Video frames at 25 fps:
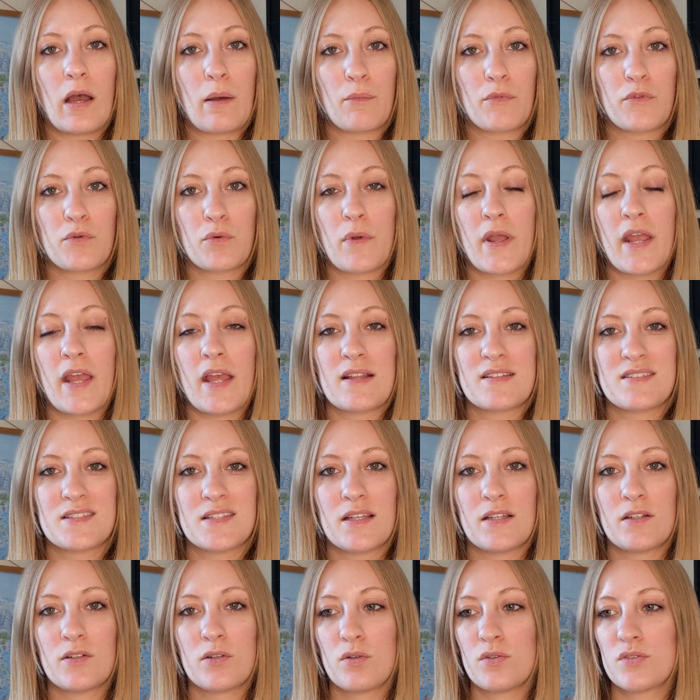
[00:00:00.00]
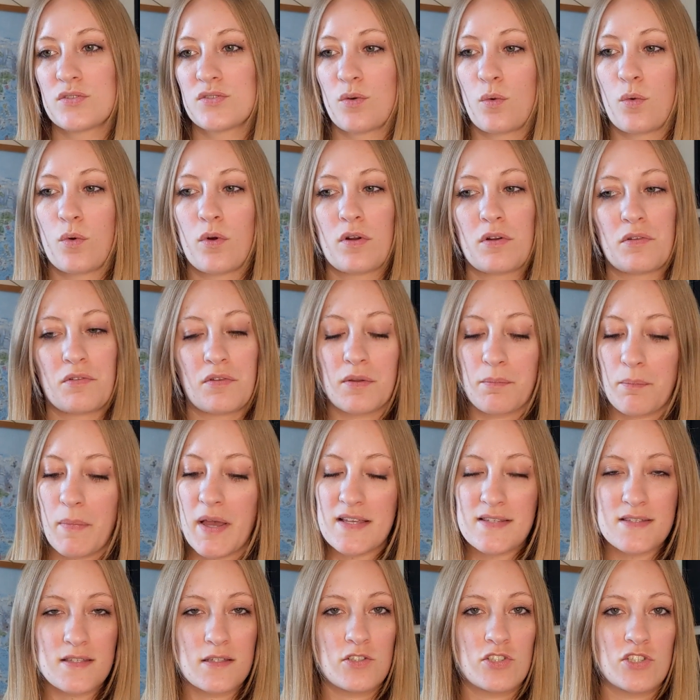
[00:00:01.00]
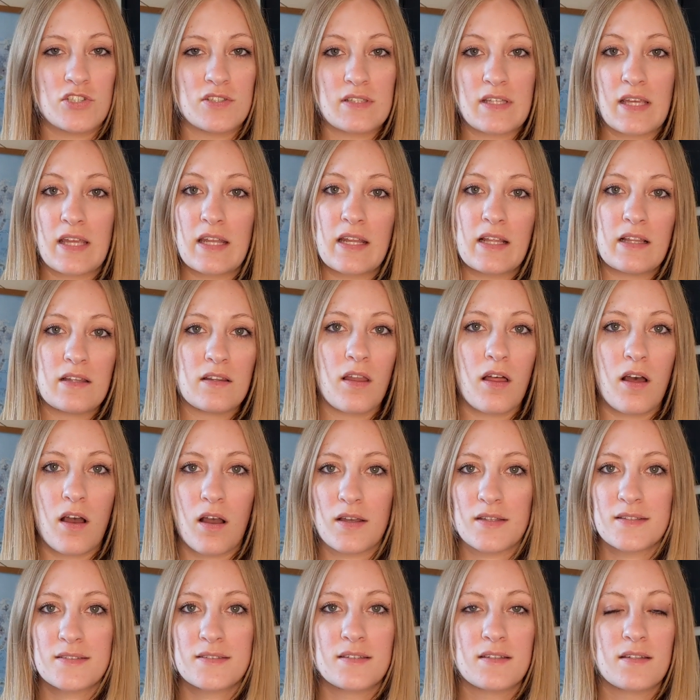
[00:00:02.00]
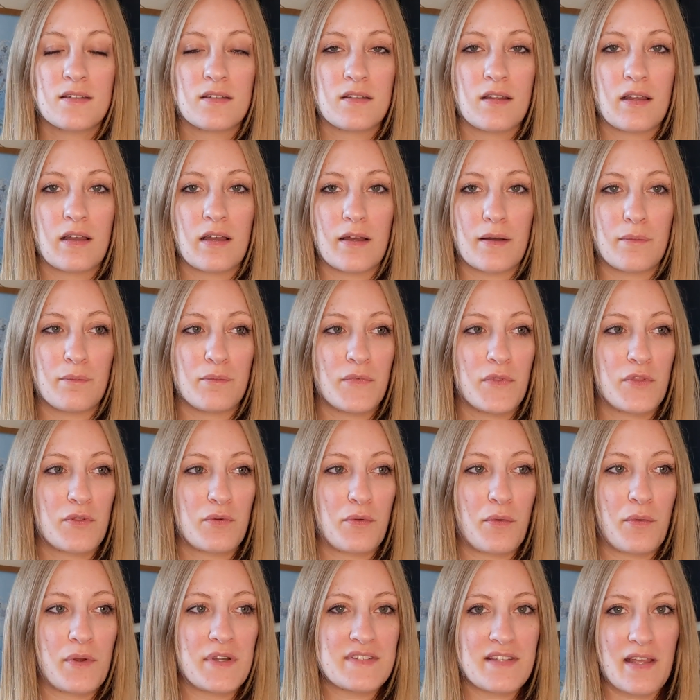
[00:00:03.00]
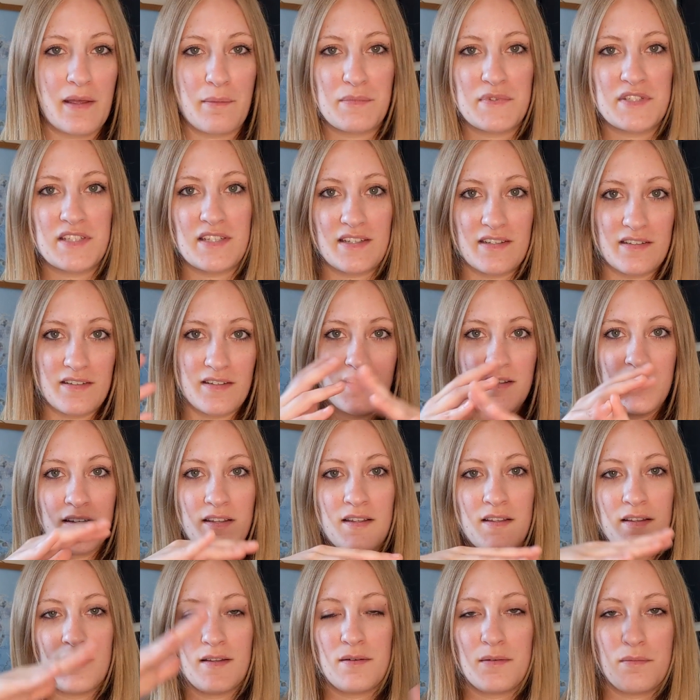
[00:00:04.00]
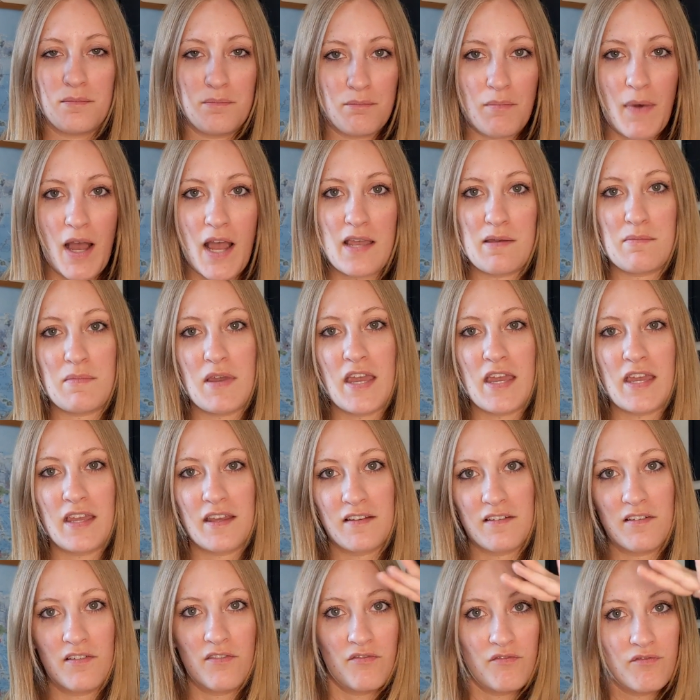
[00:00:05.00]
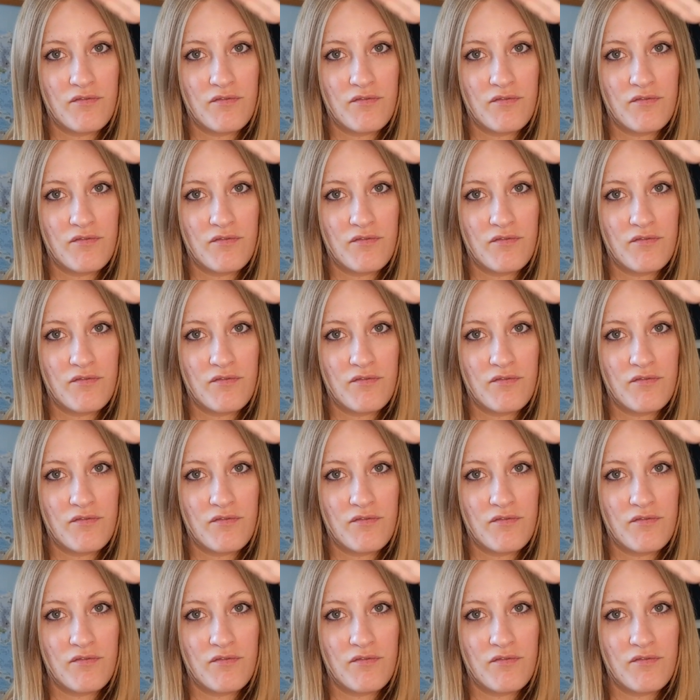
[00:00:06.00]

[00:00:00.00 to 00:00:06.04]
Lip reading: through hand signals, or the message is getting lost through attempted miming.